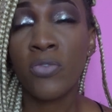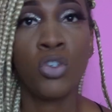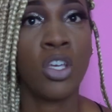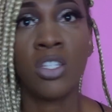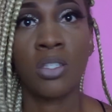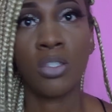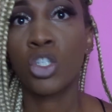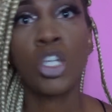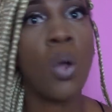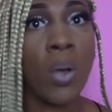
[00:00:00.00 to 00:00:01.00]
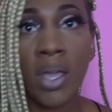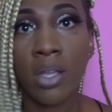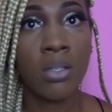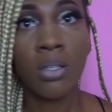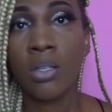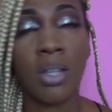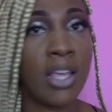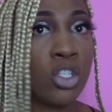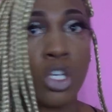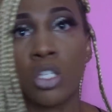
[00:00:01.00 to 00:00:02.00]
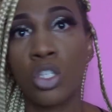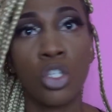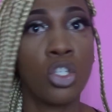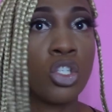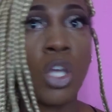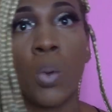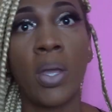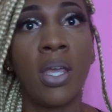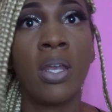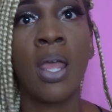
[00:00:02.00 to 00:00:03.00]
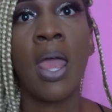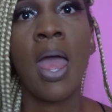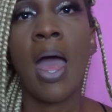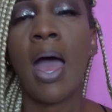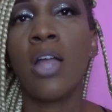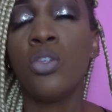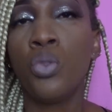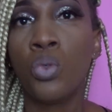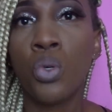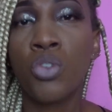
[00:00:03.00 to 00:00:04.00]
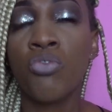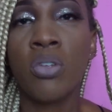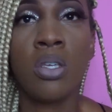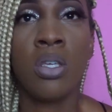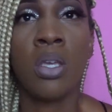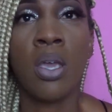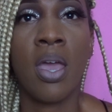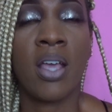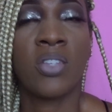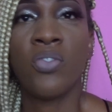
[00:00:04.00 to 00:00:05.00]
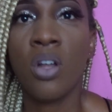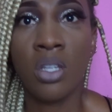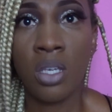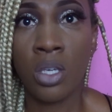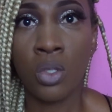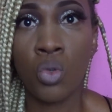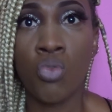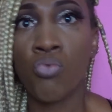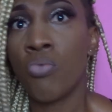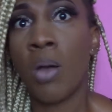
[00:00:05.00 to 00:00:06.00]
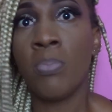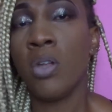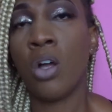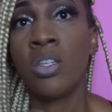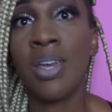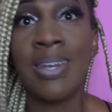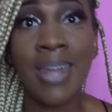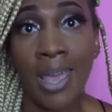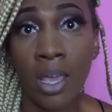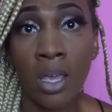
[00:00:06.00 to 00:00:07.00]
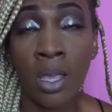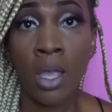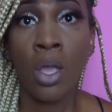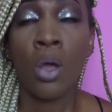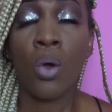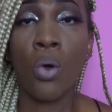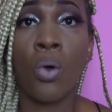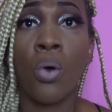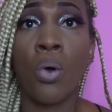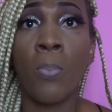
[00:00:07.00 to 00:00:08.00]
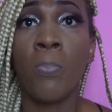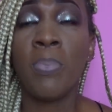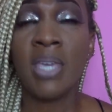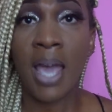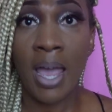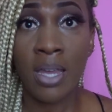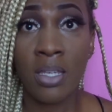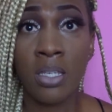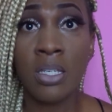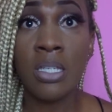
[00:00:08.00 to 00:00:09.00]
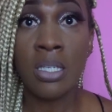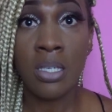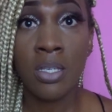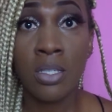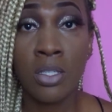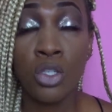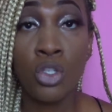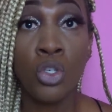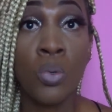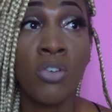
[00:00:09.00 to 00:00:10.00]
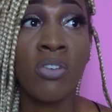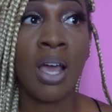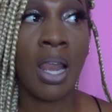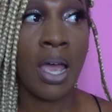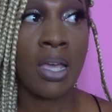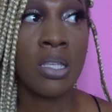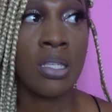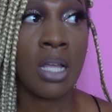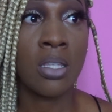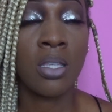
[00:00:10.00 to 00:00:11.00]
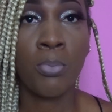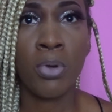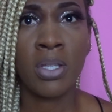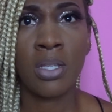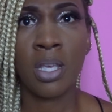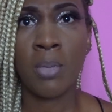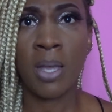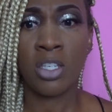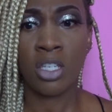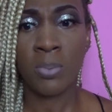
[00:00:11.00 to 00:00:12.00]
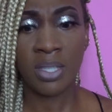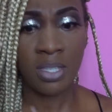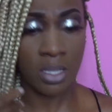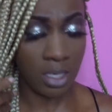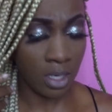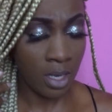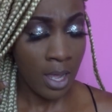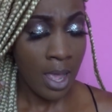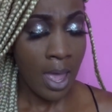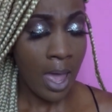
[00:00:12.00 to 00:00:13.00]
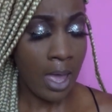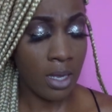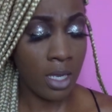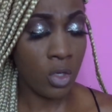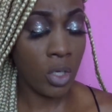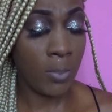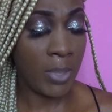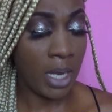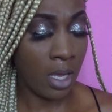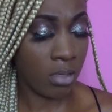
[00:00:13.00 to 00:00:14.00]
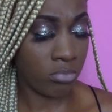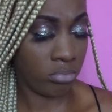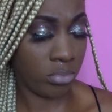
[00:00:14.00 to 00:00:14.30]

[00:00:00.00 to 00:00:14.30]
just shower in, like just shower in, and you don't really exfoliate or rub down your neck or behind your knees, you would realize at some point in time you might just be sitting and then you'll be like,